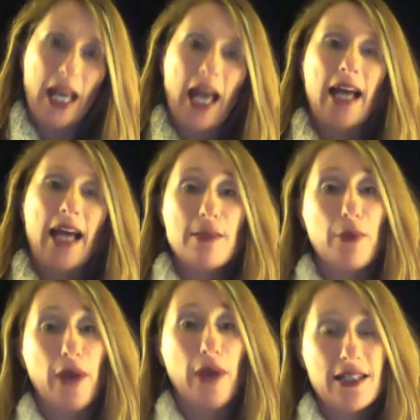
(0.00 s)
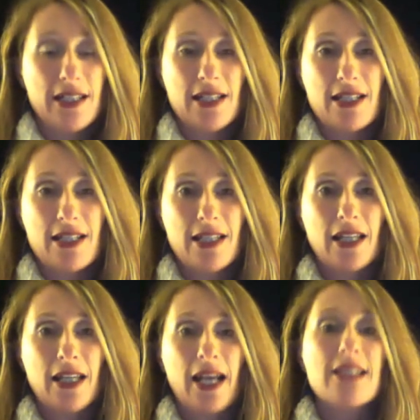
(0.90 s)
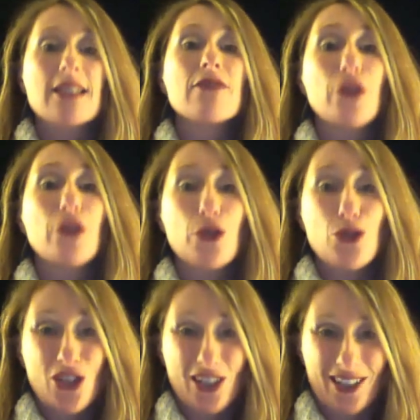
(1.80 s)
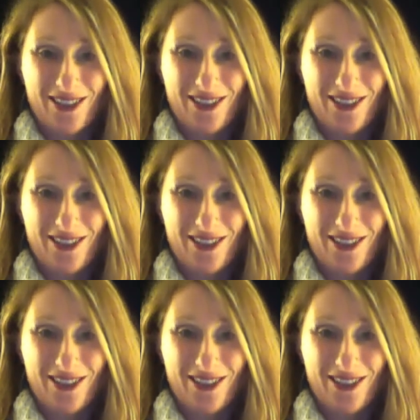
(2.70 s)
as a practice, as a devotion?